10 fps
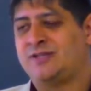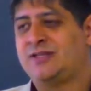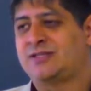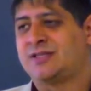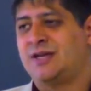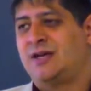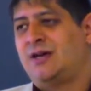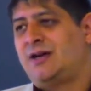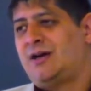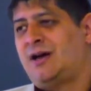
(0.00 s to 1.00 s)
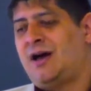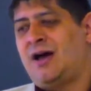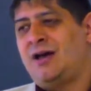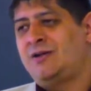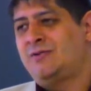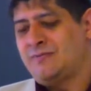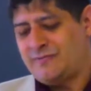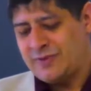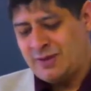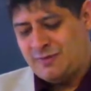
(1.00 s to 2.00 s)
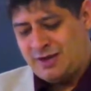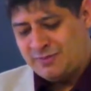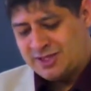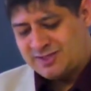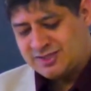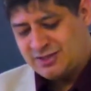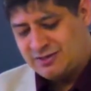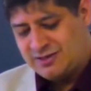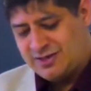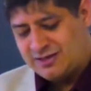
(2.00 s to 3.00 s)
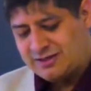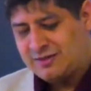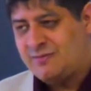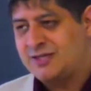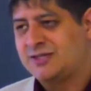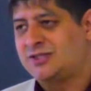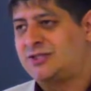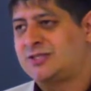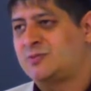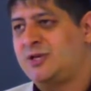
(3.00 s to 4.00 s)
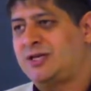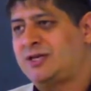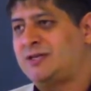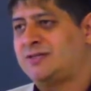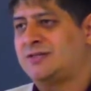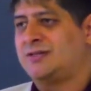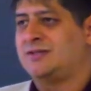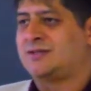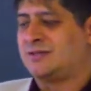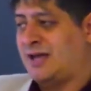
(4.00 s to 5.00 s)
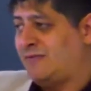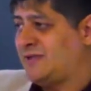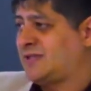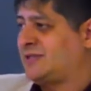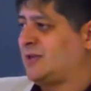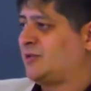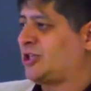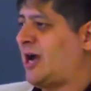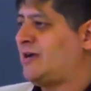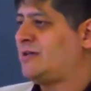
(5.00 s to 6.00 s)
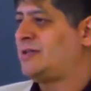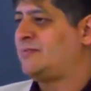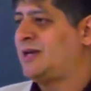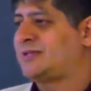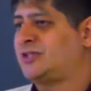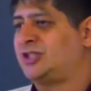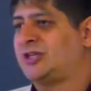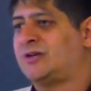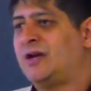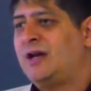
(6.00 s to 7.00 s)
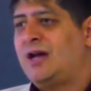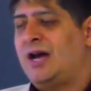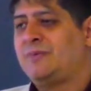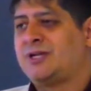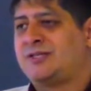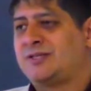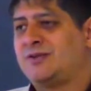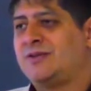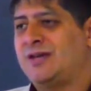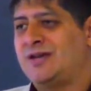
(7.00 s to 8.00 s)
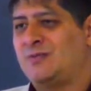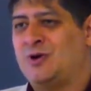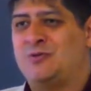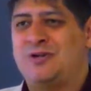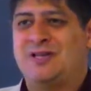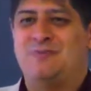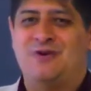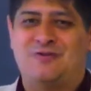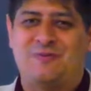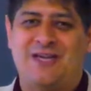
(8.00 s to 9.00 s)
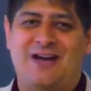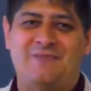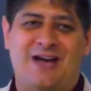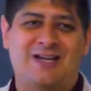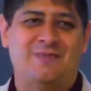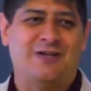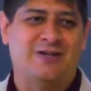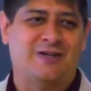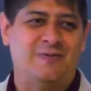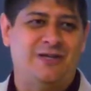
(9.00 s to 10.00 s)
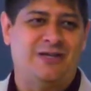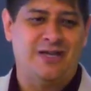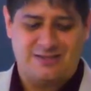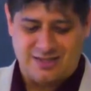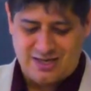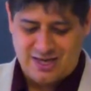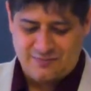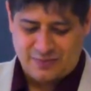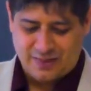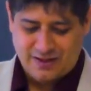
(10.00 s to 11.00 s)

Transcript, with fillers: This, I, I don't, I'm, I'm concerned that the message this week is, is obviously so much higher than the messenger. I'm concerned that what really moved me, I'm not going to be able to communicate today.